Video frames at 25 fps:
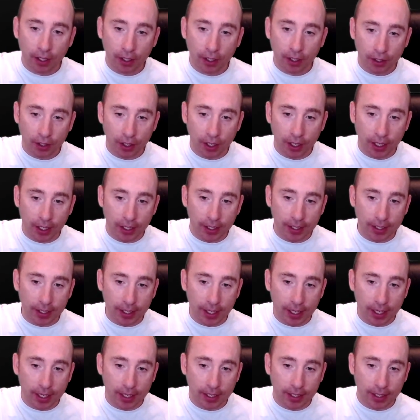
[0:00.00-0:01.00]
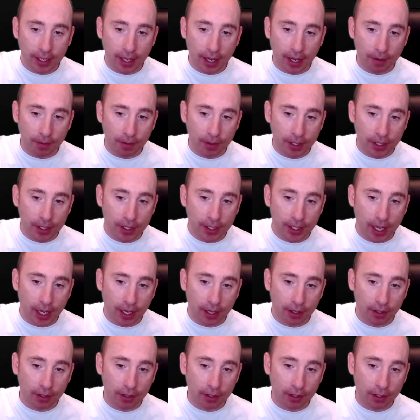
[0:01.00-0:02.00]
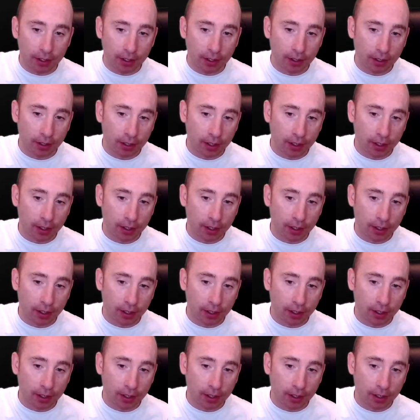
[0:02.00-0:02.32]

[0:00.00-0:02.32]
So you can see you start with the second,